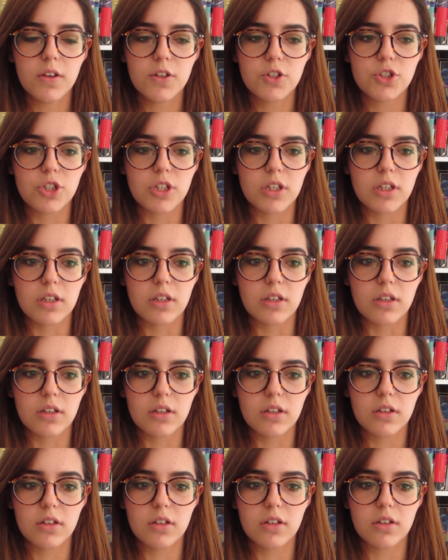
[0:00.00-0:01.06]
she
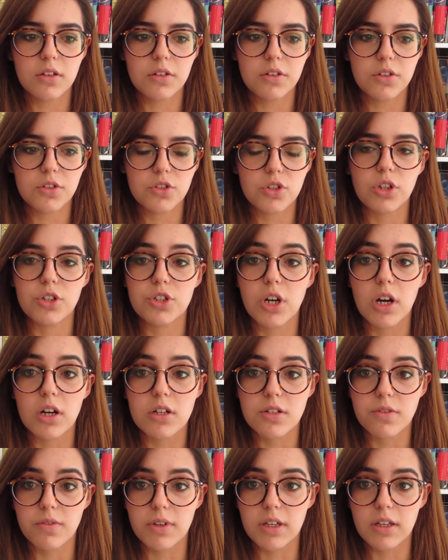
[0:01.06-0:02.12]
took
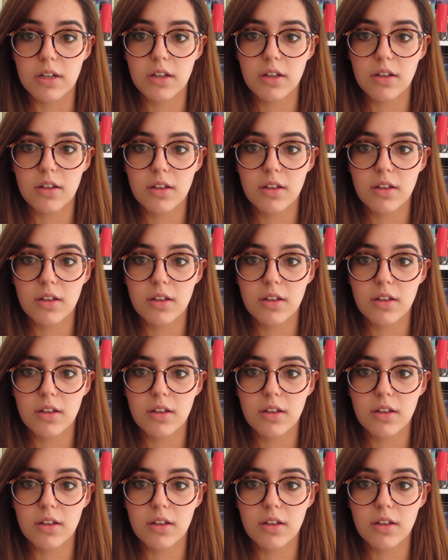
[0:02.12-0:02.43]
charge of it